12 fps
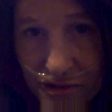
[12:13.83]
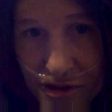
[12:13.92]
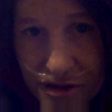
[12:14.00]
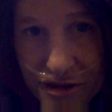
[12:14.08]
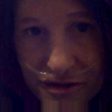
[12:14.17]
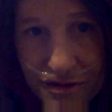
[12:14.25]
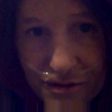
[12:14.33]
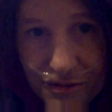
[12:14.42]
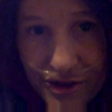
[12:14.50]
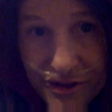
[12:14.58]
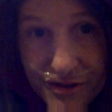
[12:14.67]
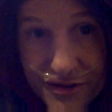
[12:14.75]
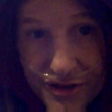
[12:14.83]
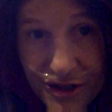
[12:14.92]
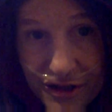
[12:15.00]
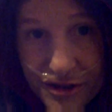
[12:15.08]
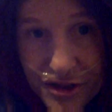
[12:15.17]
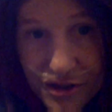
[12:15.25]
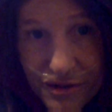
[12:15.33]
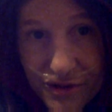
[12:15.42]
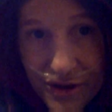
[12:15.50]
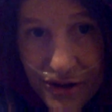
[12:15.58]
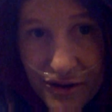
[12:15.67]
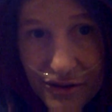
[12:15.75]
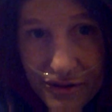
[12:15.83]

This is the real side of shit, okay?